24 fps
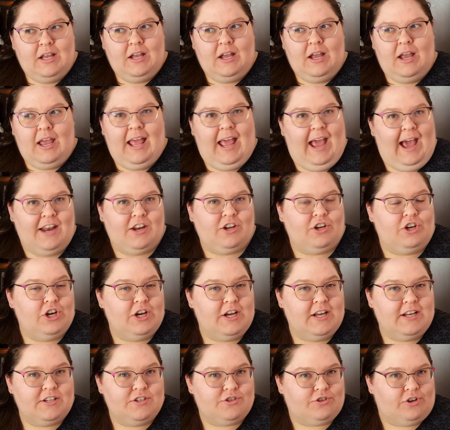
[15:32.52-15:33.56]
it had a
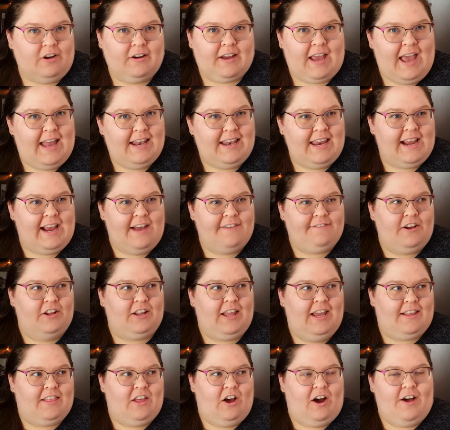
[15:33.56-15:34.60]
good, strong ending. I felt
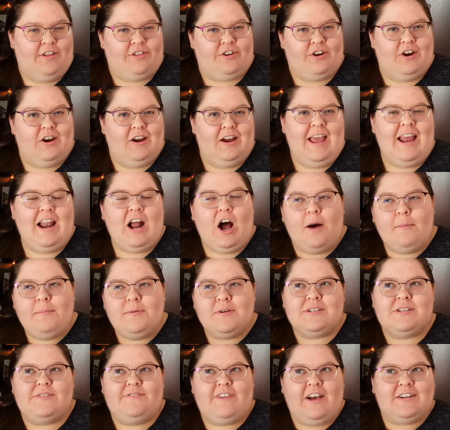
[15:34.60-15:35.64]
like the author, it
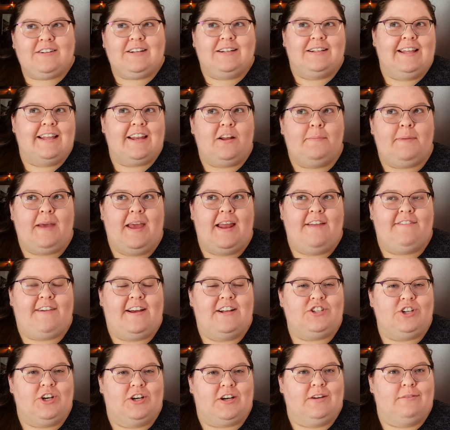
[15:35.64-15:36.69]
almost felt a little bit, if I
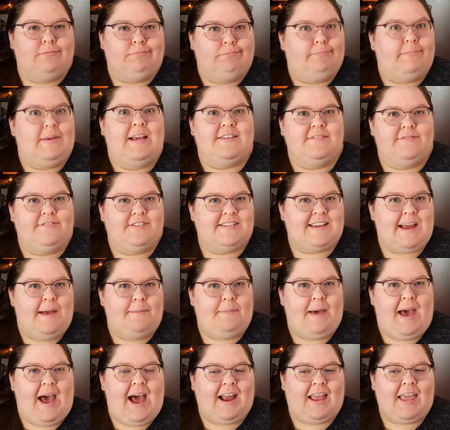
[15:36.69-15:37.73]
took a big step
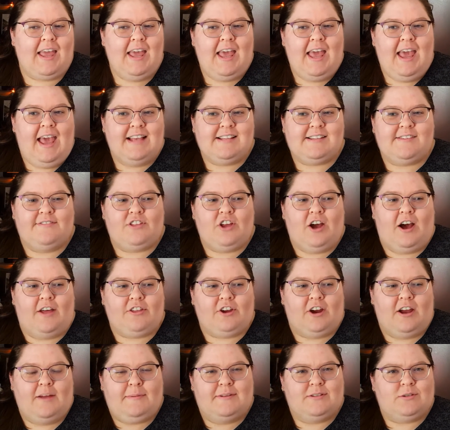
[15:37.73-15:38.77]
back, as if the
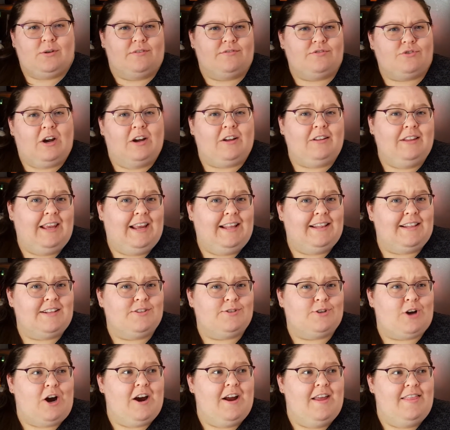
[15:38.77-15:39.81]
author had been sort of struggling at the
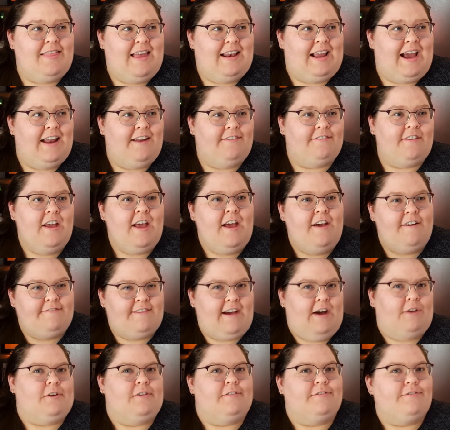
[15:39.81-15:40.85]
start and then kind of
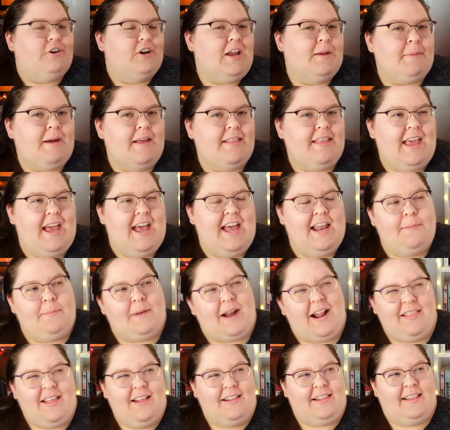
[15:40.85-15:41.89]
found her footing by the end. But
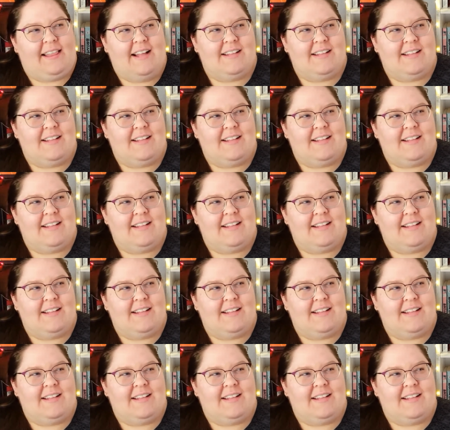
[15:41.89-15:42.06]
I think